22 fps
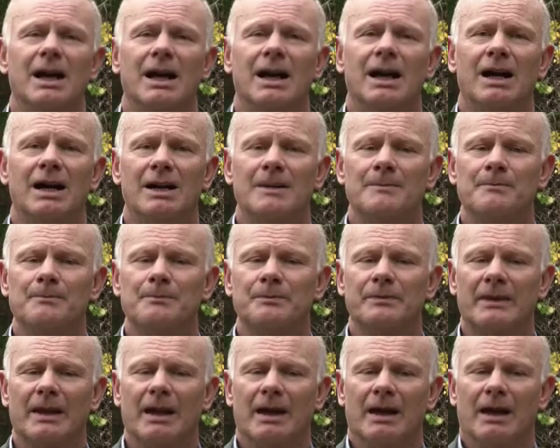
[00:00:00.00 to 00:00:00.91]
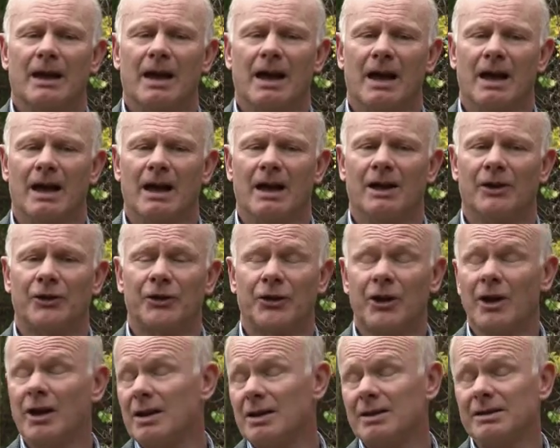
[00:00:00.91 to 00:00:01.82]
Um, a
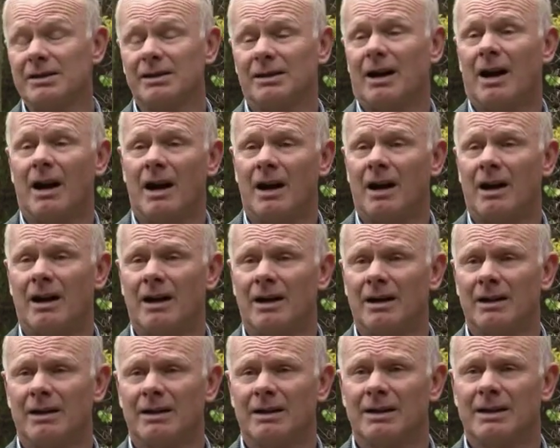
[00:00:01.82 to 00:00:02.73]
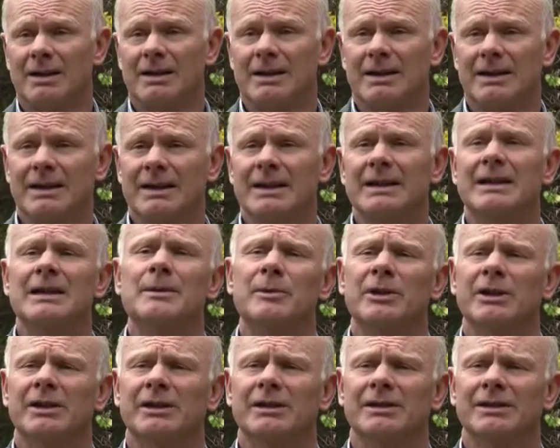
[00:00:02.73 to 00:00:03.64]
third are in
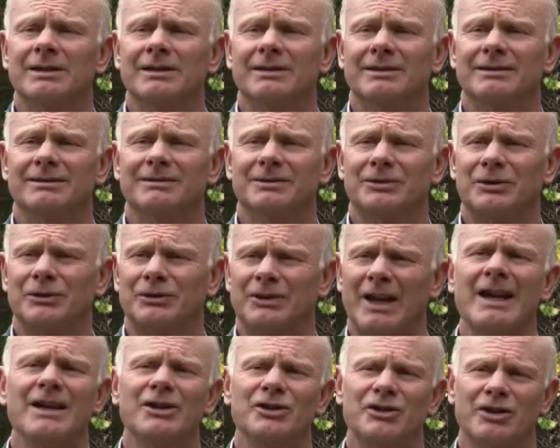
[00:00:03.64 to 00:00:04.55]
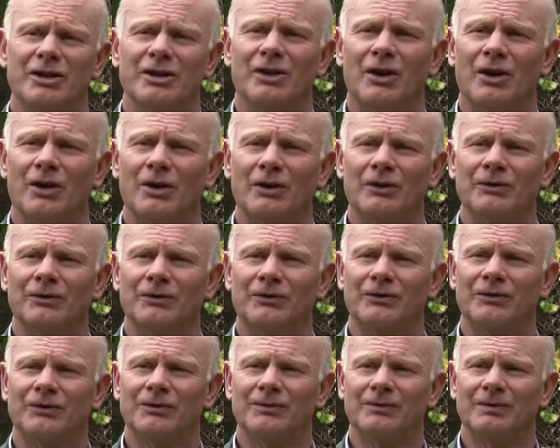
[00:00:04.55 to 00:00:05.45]
imminent danger of
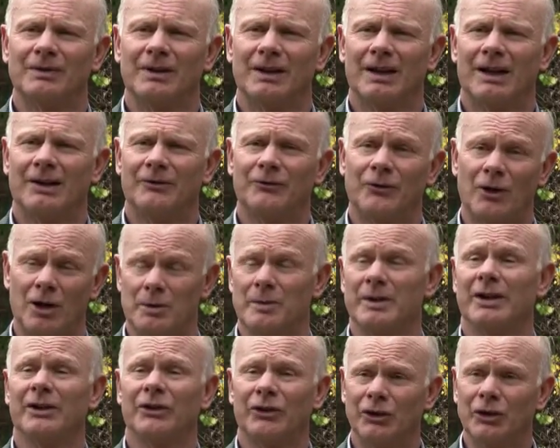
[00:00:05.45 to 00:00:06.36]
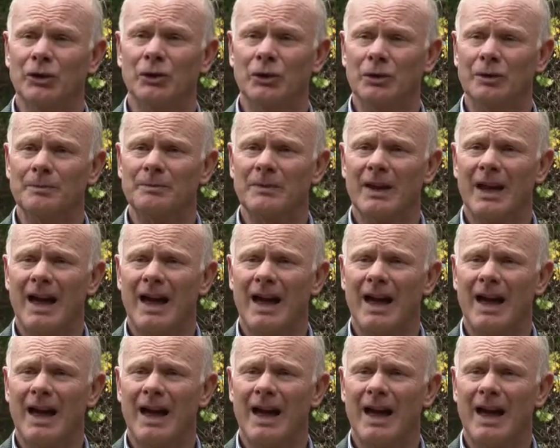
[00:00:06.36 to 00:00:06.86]
uh, following suit.